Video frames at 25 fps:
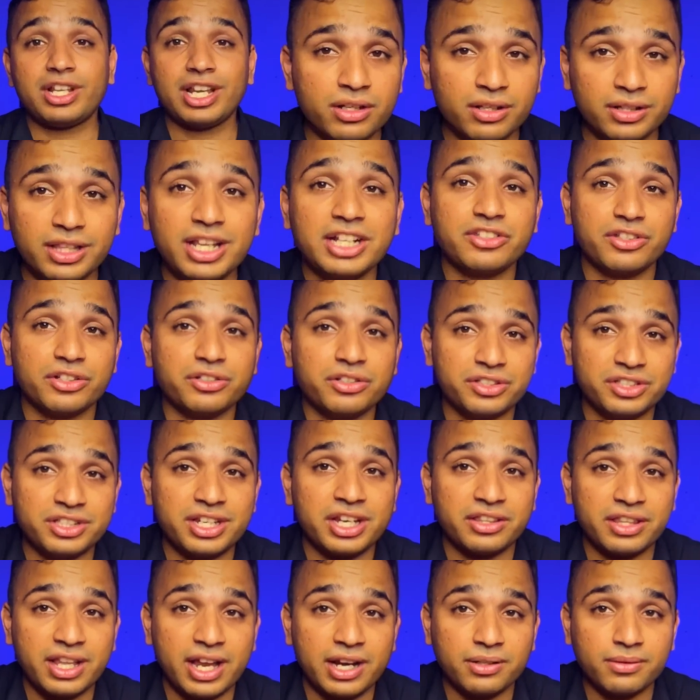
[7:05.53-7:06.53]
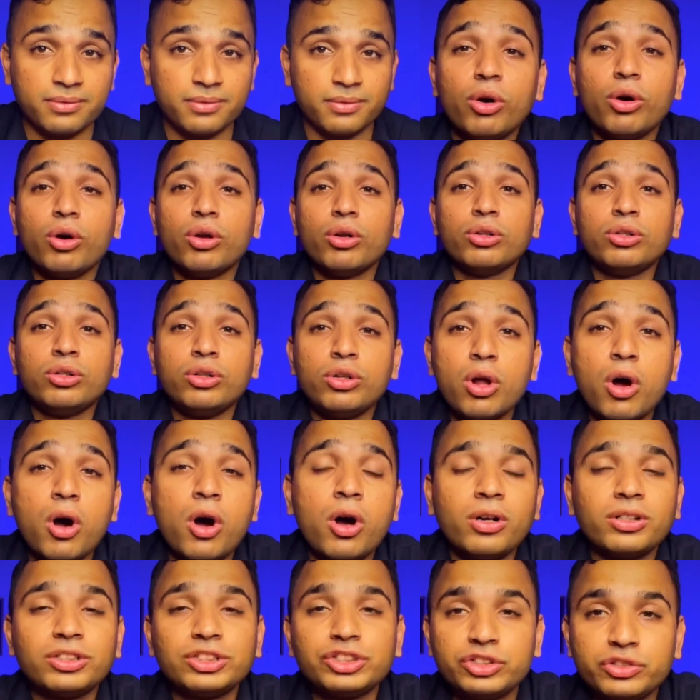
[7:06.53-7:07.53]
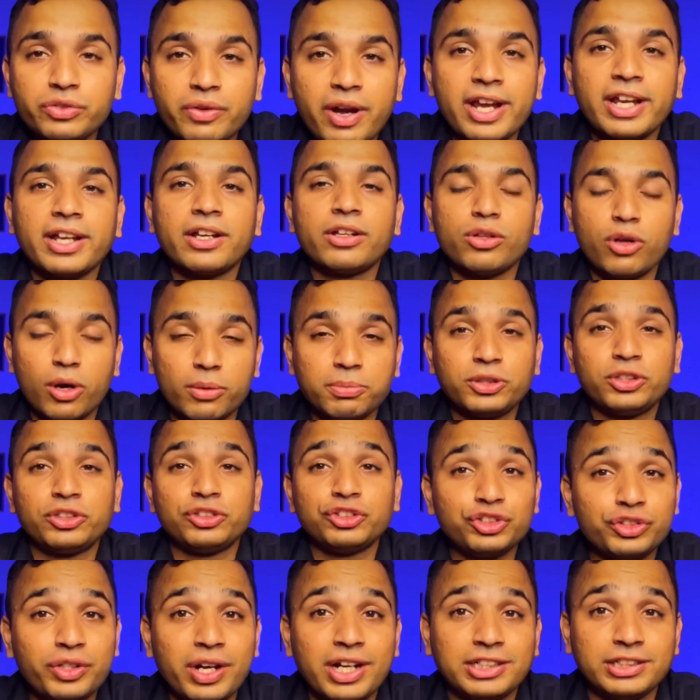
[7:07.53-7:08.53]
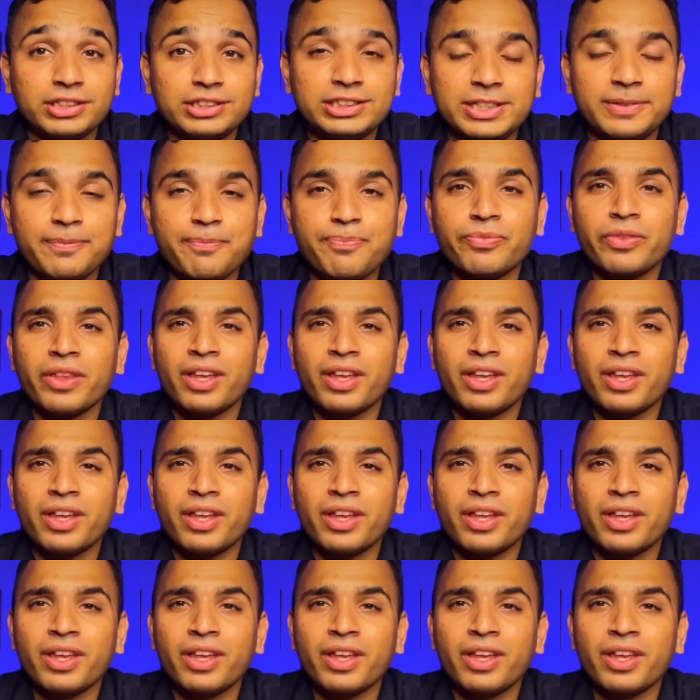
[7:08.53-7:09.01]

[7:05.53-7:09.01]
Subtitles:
Let's understand that. Long strangle option strategy.